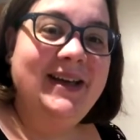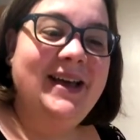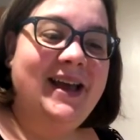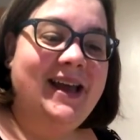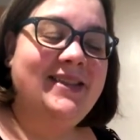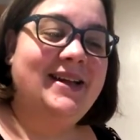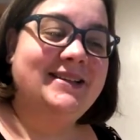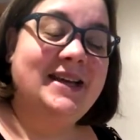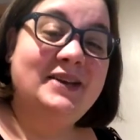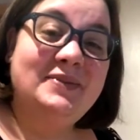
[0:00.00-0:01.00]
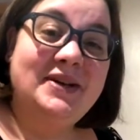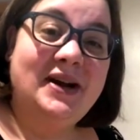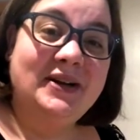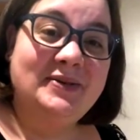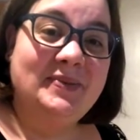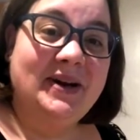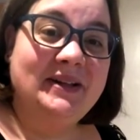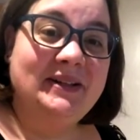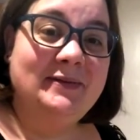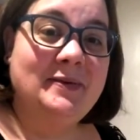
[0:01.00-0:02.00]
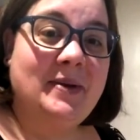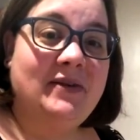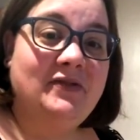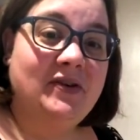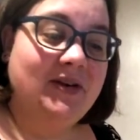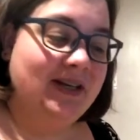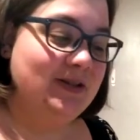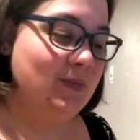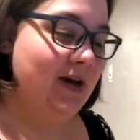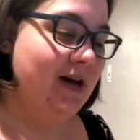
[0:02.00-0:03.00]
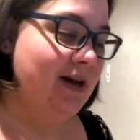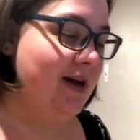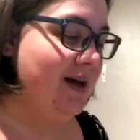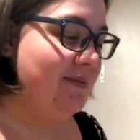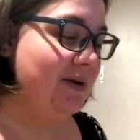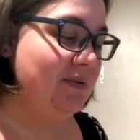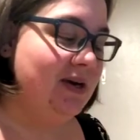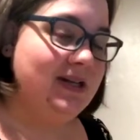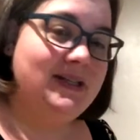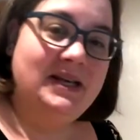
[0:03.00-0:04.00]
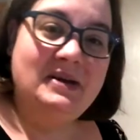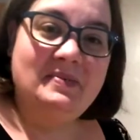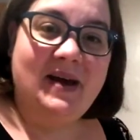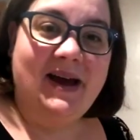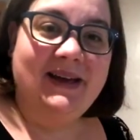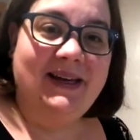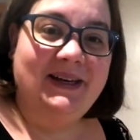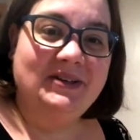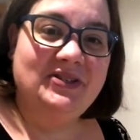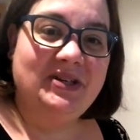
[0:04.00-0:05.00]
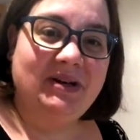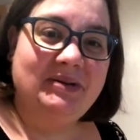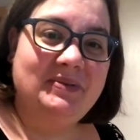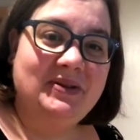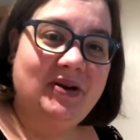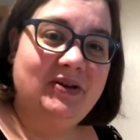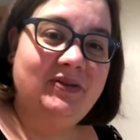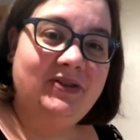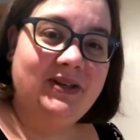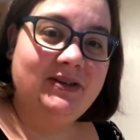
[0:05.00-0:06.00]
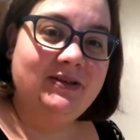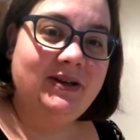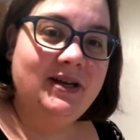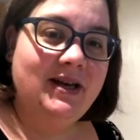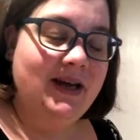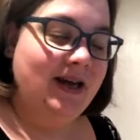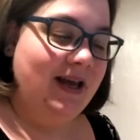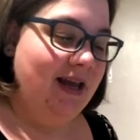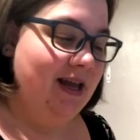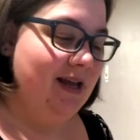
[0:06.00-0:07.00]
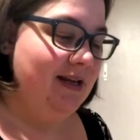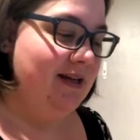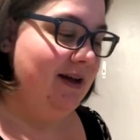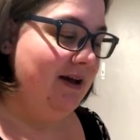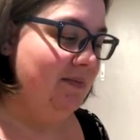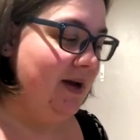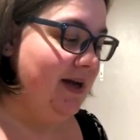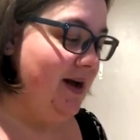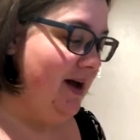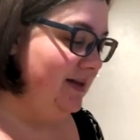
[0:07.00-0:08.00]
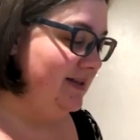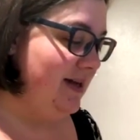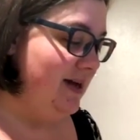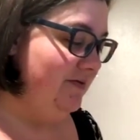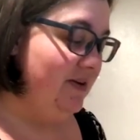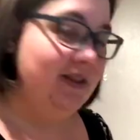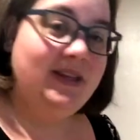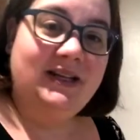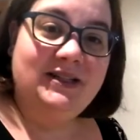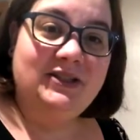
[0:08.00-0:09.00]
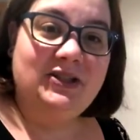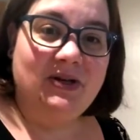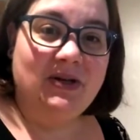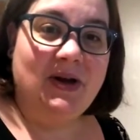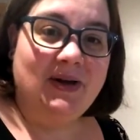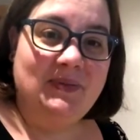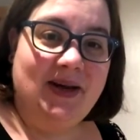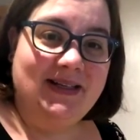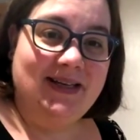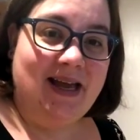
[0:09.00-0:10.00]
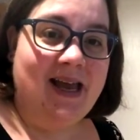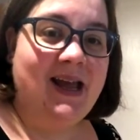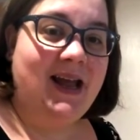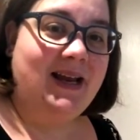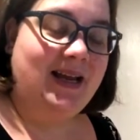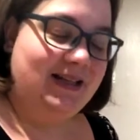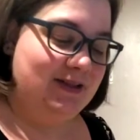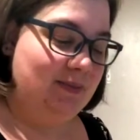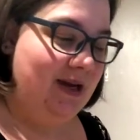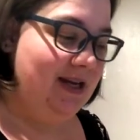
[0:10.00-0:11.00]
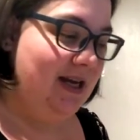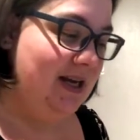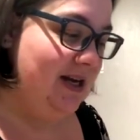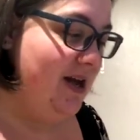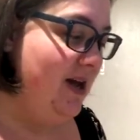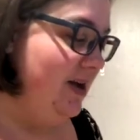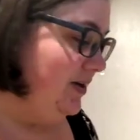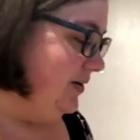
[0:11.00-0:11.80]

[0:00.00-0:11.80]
and that's kind of been occupying a little bit of my focus. But I wanted to get back here sharing with all of you. And I got a fun thing to show you how to make today, and it's making your